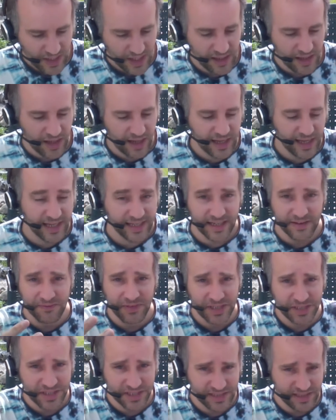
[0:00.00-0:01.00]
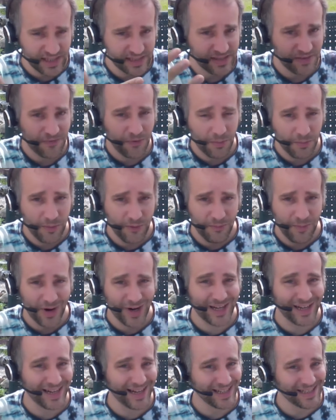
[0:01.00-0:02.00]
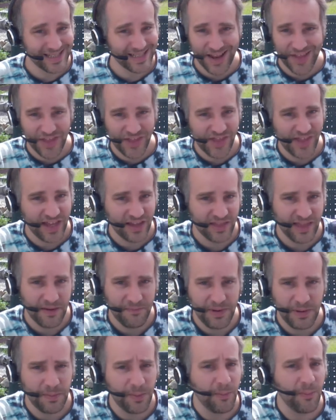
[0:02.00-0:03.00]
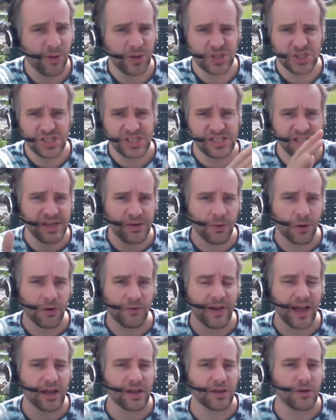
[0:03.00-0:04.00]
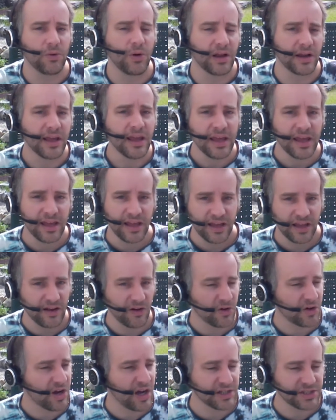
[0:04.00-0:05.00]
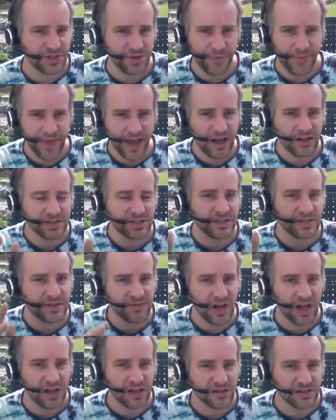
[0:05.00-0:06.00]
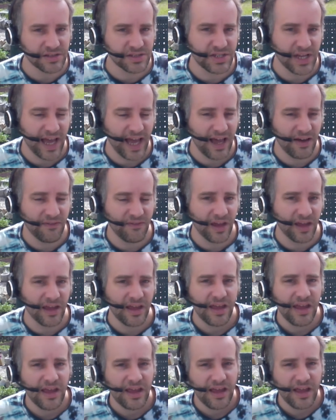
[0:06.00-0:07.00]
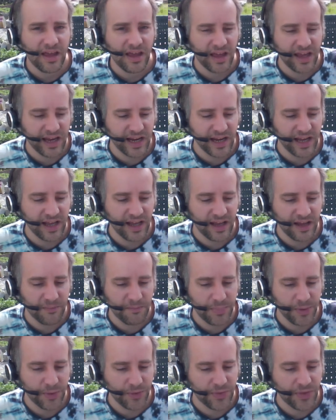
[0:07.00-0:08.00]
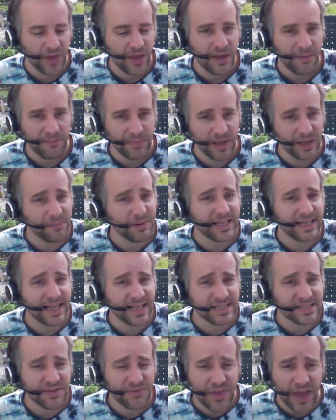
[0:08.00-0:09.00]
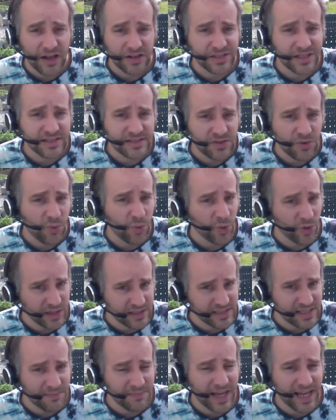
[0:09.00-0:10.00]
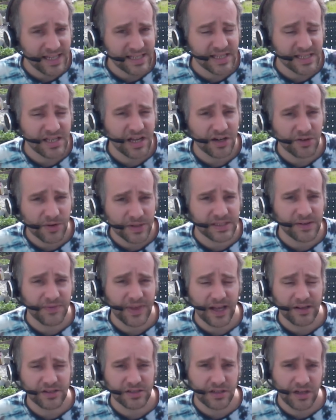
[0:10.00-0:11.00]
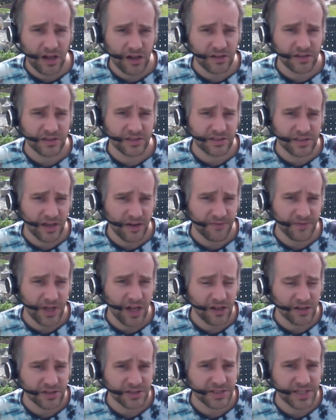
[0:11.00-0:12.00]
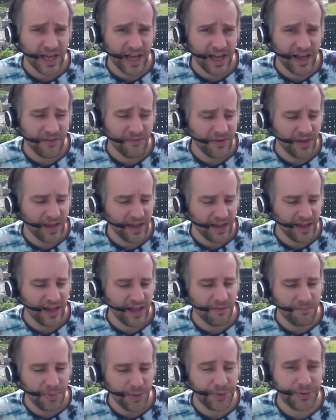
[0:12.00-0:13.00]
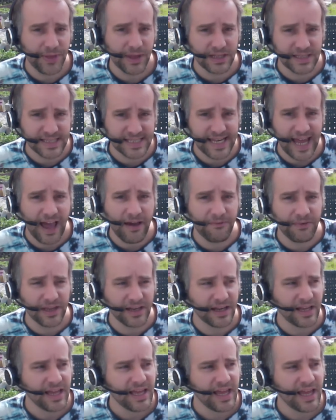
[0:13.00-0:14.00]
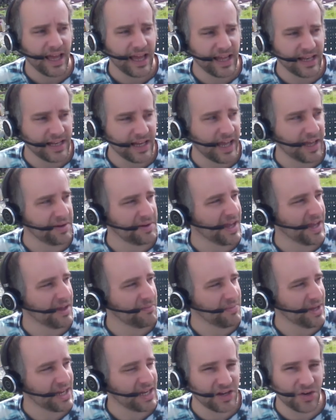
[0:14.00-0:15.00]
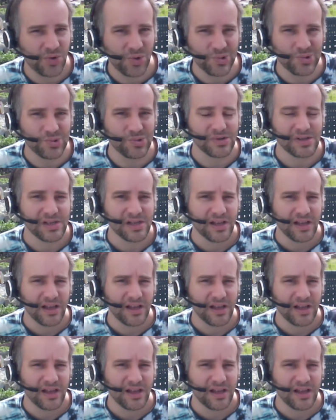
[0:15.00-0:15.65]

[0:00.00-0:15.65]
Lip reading: And conventions as a form of marketing is another thing that people put zero value on. It'll cost you thousands of dollars to have a booth, maybe tens of thousands, or in some cases hundreds of thousands of dollars to have a booth and staff it and make it cool.